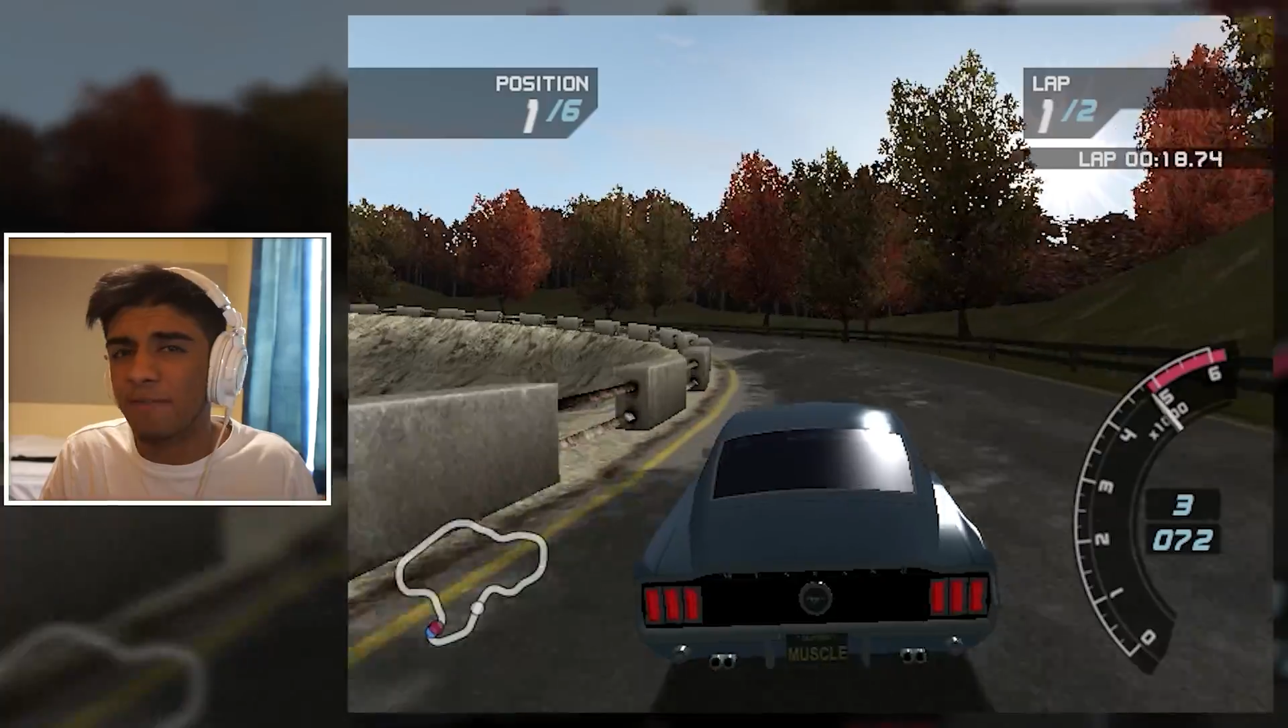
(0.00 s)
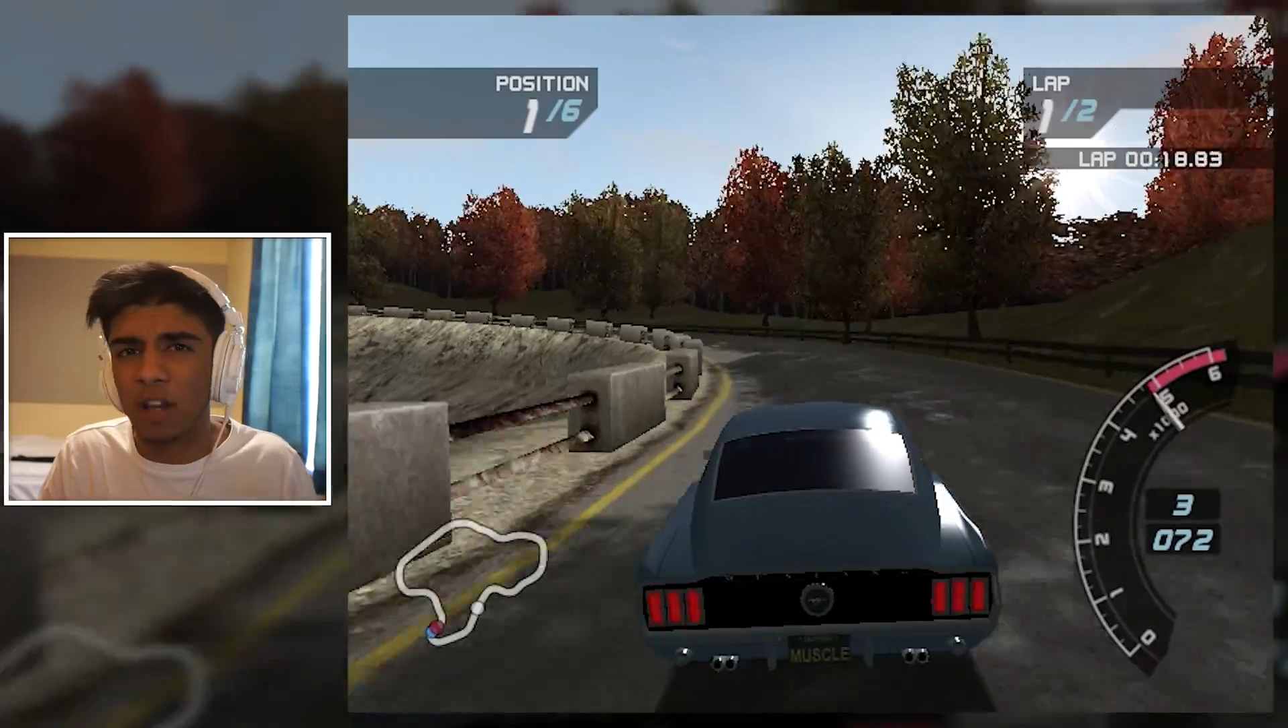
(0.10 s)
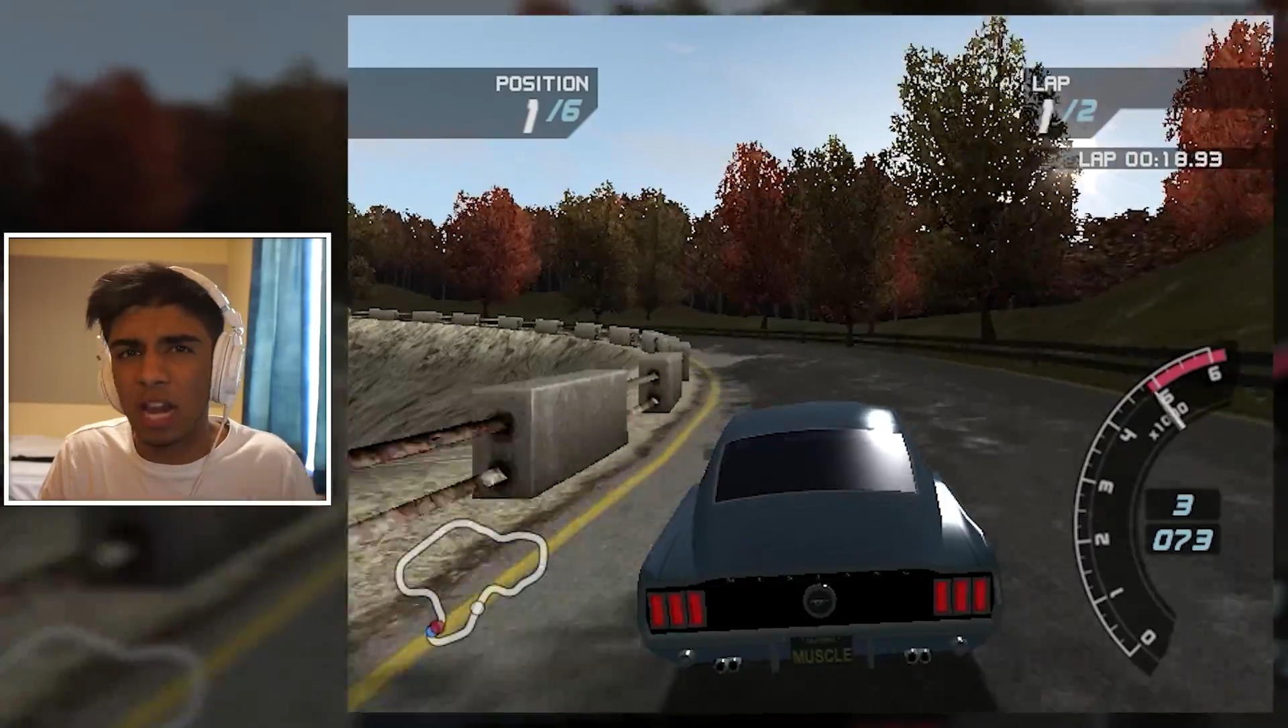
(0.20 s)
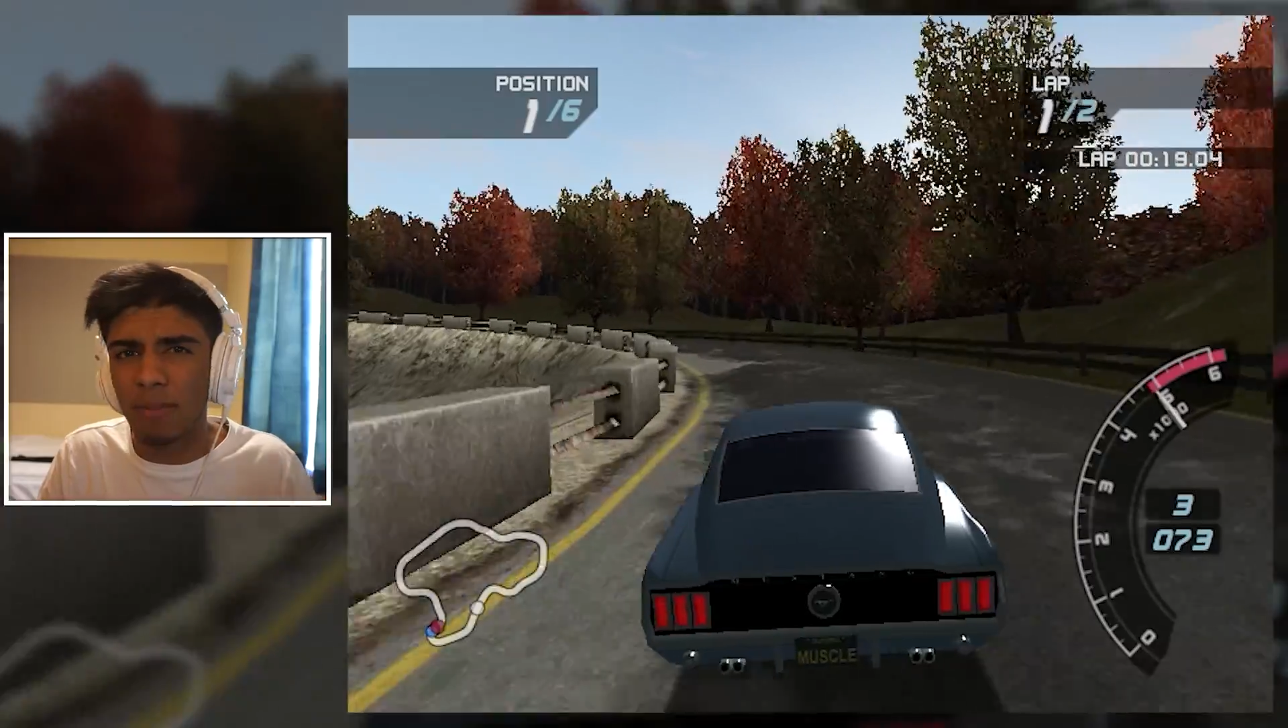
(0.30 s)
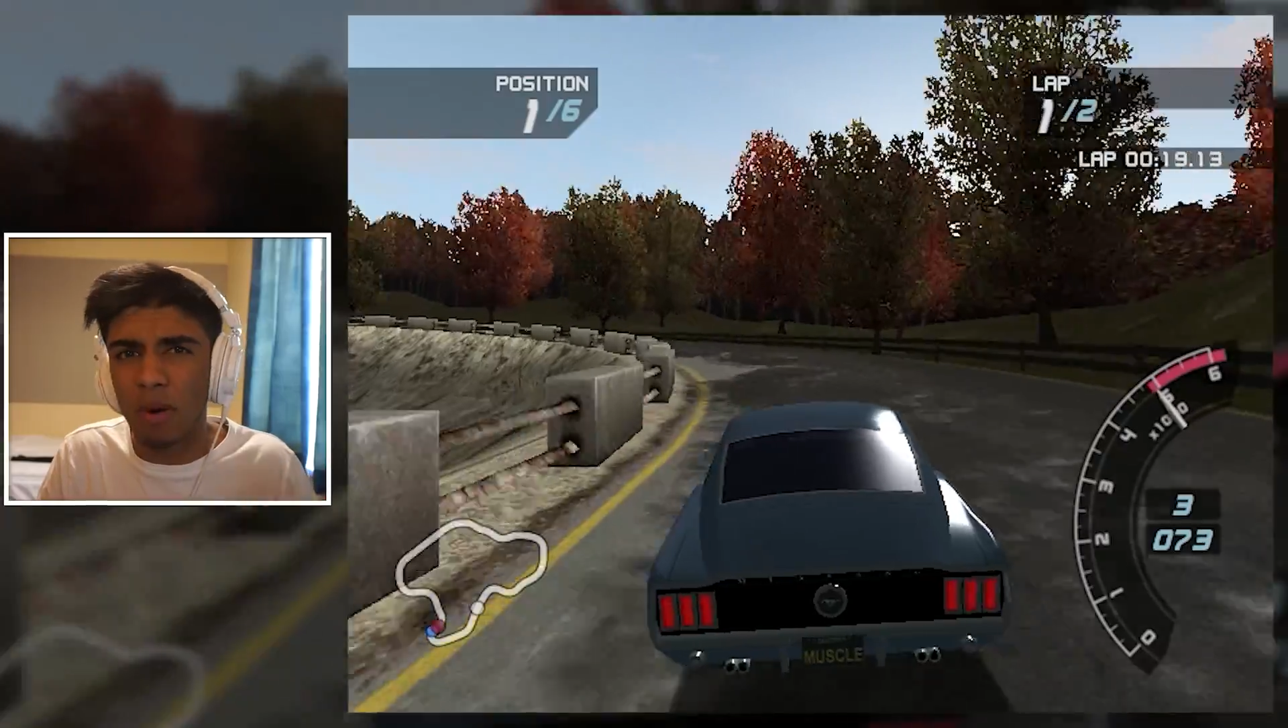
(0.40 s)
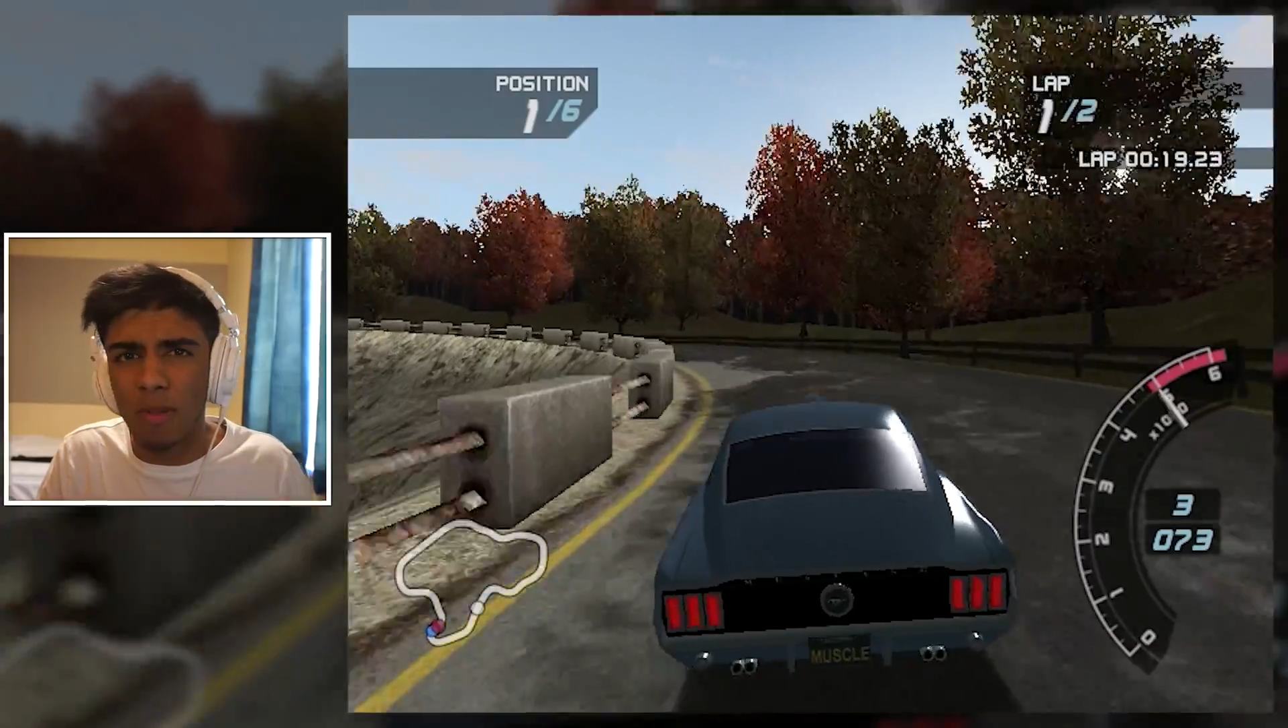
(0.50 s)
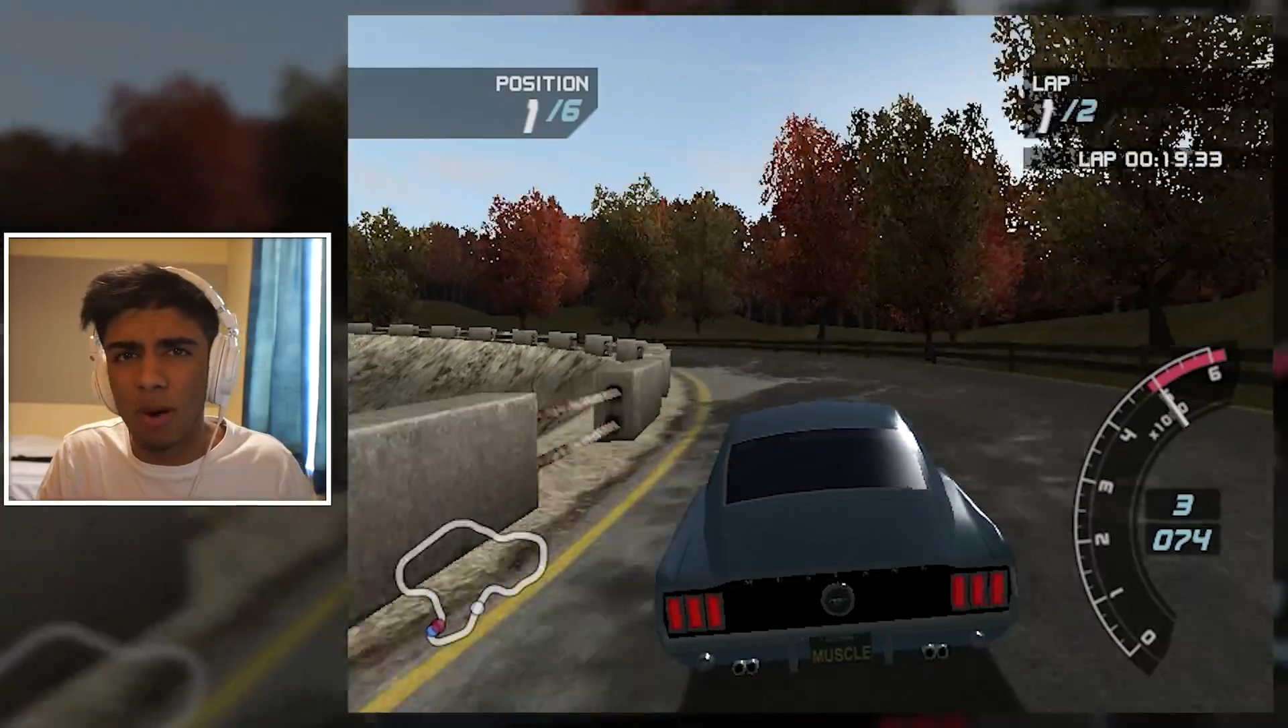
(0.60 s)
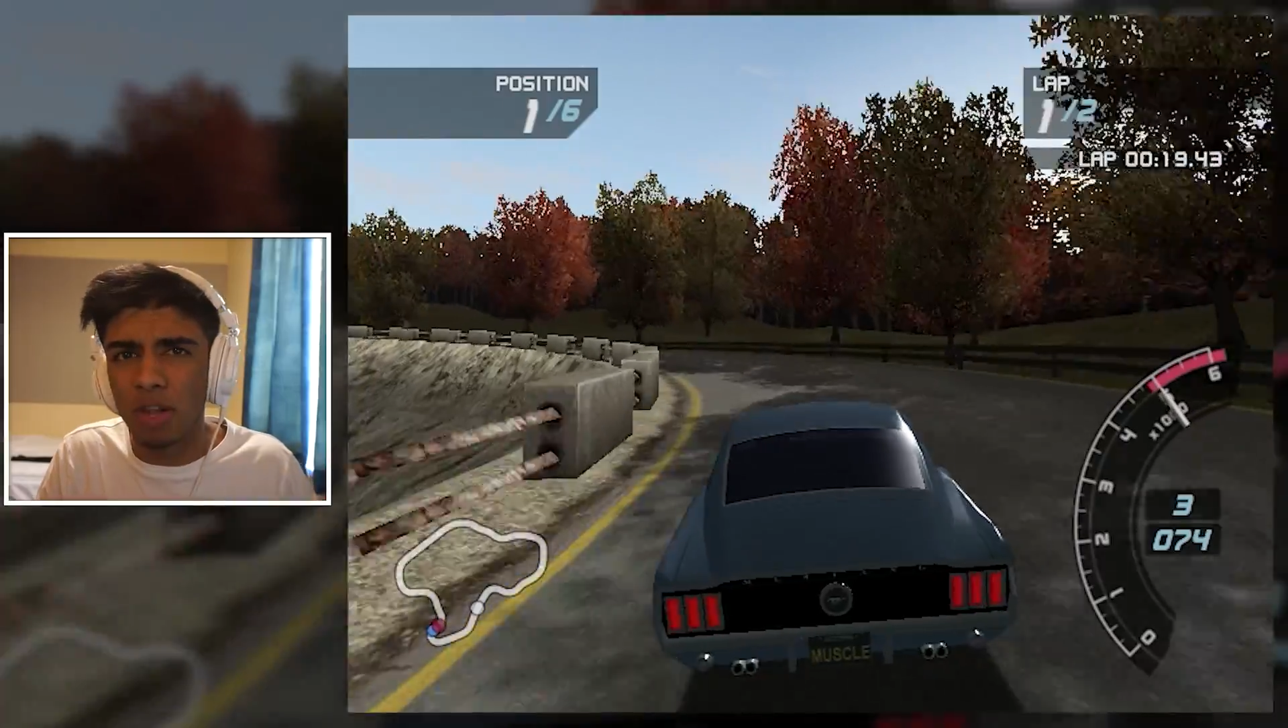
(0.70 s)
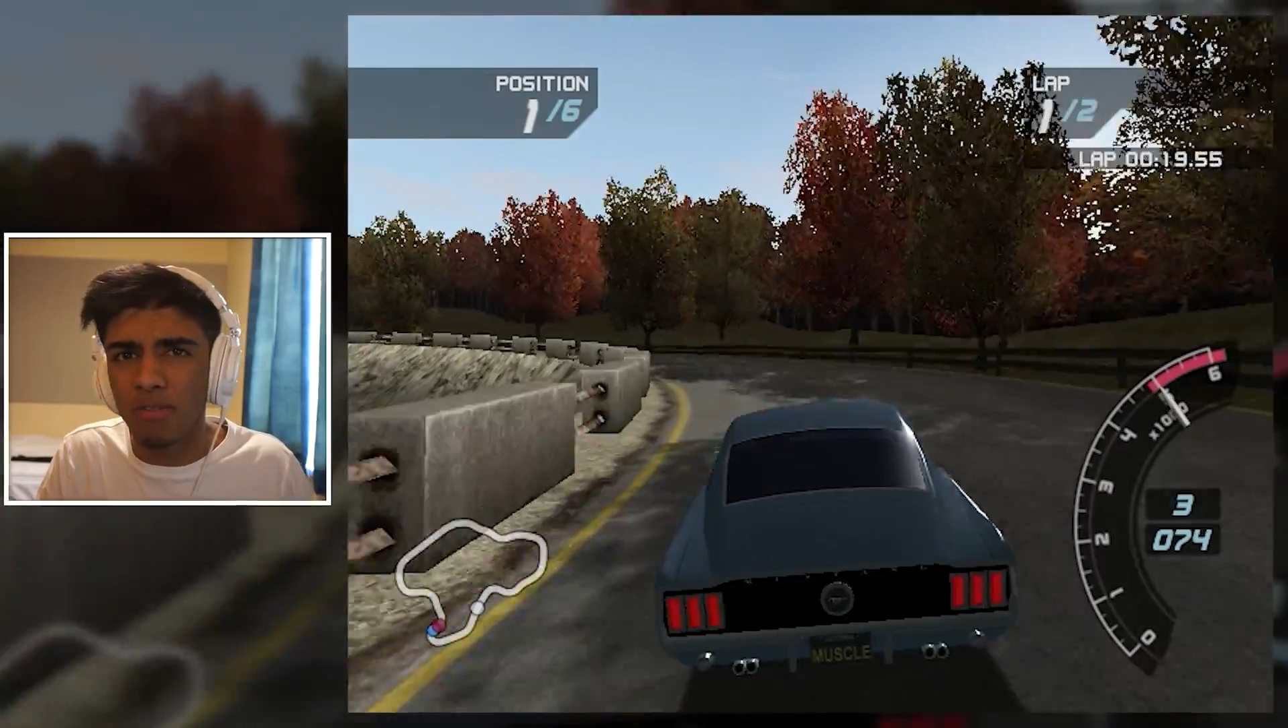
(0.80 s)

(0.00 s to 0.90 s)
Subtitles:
if you're going to promote